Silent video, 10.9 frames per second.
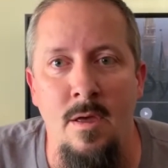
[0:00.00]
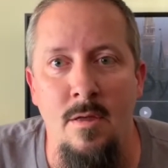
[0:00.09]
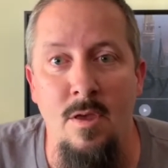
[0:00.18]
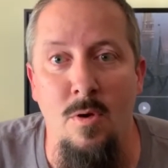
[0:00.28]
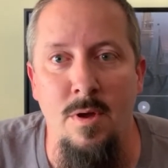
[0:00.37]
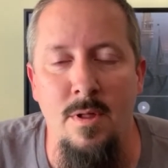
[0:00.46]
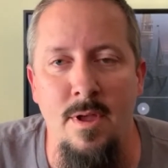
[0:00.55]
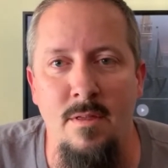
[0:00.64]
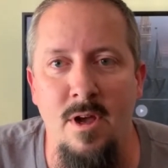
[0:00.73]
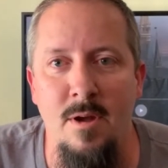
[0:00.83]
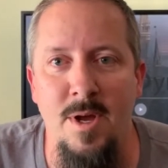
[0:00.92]
So, let's
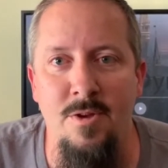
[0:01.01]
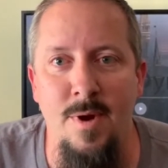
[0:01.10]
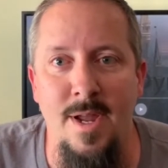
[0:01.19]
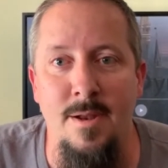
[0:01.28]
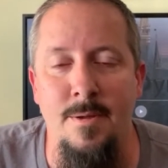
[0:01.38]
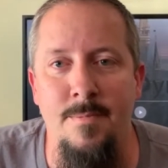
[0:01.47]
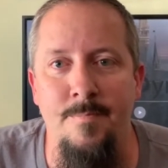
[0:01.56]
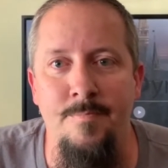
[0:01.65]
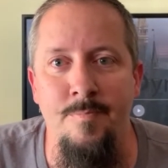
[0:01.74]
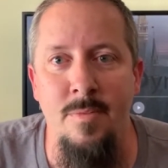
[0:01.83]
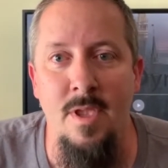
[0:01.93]
talk about the rain.
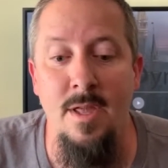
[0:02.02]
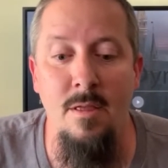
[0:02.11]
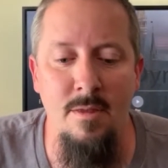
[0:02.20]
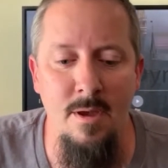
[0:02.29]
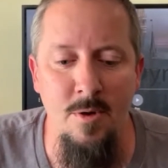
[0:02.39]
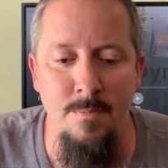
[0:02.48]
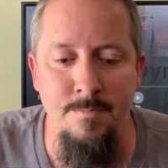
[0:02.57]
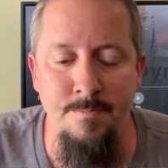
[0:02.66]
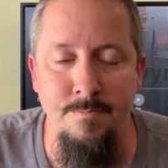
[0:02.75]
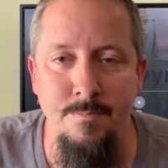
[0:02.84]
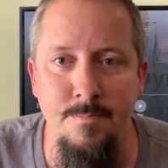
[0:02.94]
In the summer,
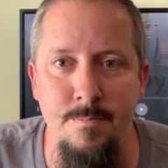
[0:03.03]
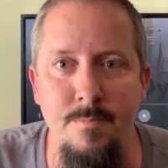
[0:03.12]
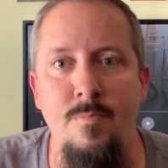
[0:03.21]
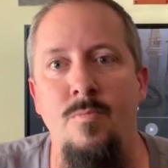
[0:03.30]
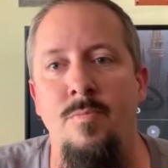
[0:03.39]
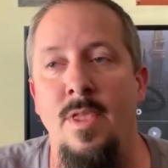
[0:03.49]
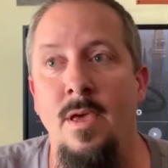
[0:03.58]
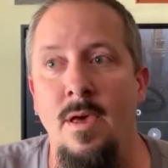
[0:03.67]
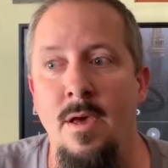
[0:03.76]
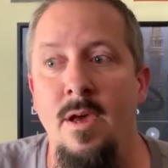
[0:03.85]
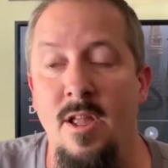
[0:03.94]

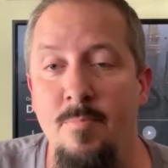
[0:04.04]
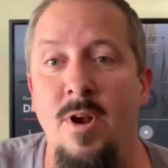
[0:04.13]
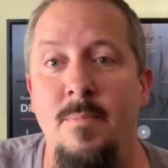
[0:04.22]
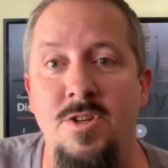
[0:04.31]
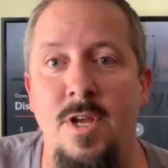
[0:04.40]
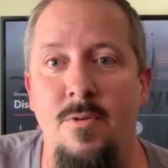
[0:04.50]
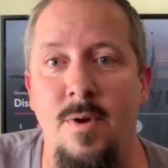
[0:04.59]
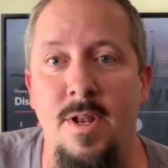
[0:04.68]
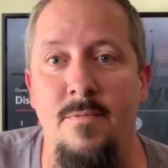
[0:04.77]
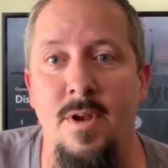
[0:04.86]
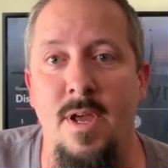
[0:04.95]
it's pretty much gonna rain
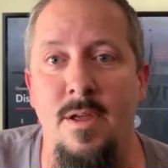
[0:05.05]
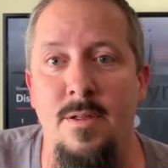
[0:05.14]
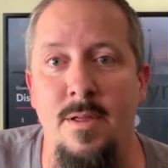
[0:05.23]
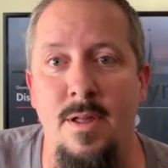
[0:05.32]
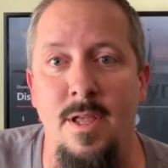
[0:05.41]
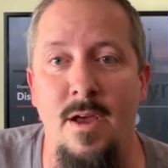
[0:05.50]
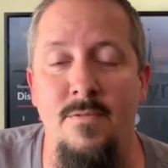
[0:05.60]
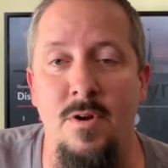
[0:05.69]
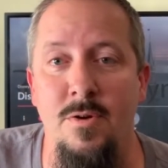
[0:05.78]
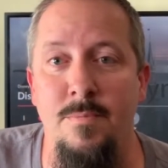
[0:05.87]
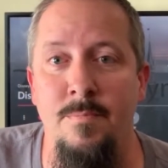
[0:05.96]
every day in the
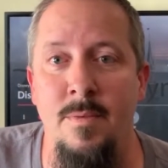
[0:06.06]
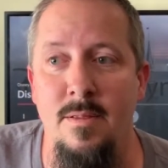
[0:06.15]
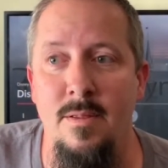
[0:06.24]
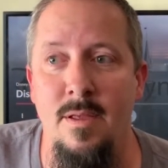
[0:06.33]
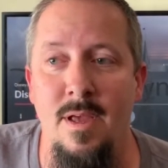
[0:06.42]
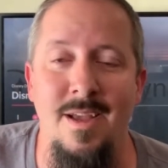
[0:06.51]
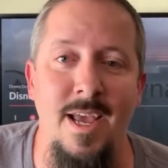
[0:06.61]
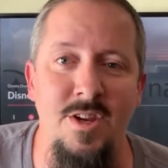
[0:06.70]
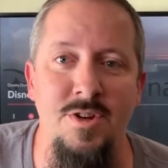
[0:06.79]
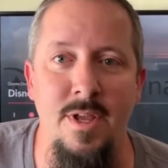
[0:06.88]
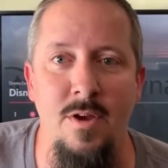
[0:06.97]
afternoon.
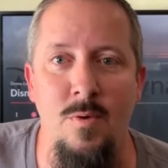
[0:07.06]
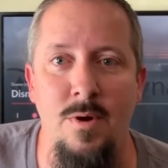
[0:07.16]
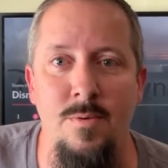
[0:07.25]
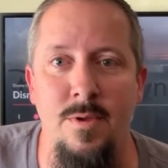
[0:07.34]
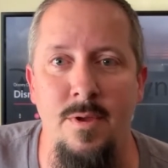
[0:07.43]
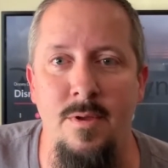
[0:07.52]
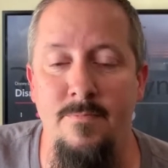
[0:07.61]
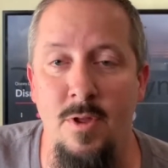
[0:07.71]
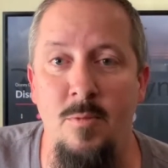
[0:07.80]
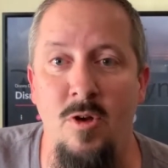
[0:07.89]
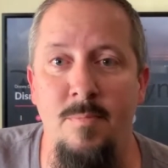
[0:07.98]
Occasionally it won't. For
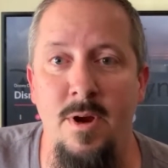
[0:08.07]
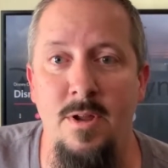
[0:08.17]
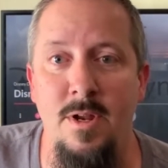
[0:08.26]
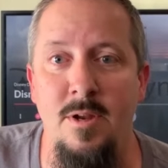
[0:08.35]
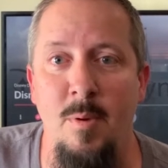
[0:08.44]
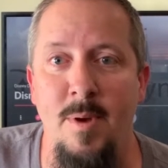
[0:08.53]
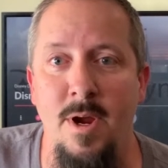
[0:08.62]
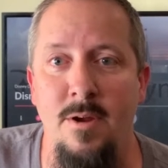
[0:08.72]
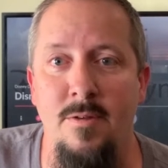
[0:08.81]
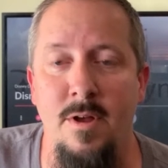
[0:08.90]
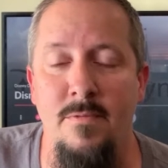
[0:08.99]
the most part, you need to prepare
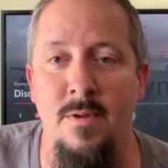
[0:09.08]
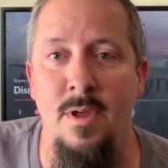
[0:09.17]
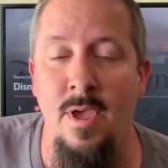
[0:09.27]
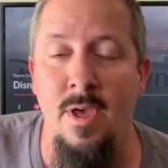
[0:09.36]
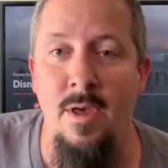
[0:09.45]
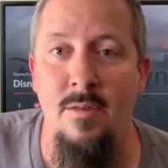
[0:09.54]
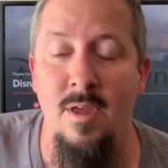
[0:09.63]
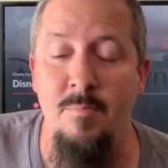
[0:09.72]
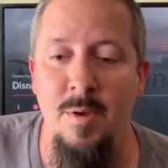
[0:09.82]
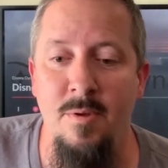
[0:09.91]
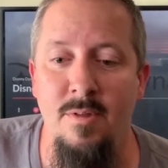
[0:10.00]
yourself. Some
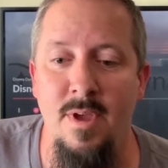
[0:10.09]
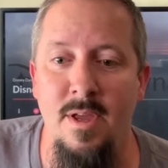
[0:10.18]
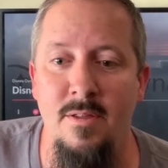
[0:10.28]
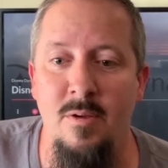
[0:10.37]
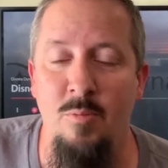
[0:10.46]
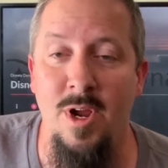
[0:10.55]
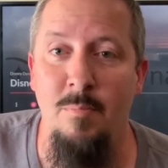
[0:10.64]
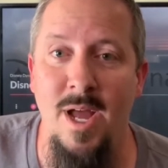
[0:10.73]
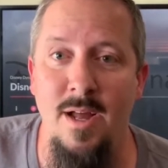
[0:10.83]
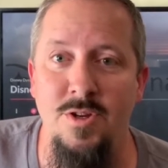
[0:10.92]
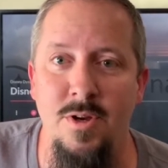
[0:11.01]
people say to bring a
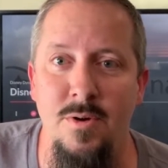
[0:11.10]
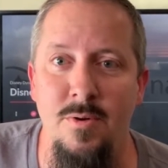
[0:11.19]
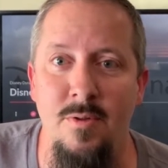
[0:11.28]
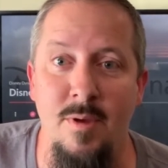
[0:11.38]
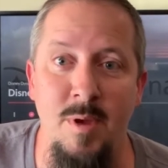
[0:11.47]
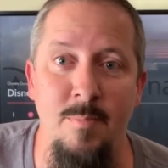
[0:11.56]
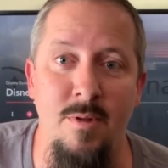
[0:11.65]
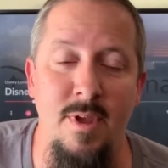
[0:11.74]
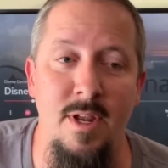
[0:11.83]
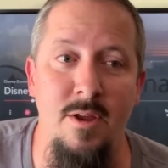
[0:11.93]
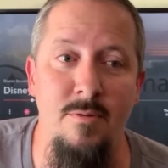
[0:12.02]
poncho, some people
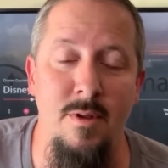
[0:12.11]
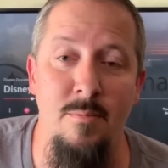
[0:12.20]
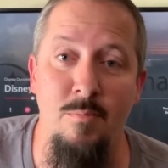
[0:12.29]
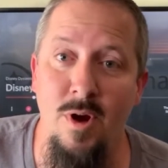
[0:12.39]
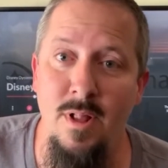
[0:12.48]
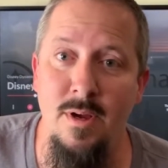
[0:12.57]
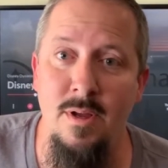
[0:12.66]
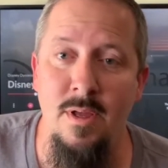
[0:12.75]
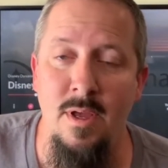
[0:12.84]
say to use an umbrella.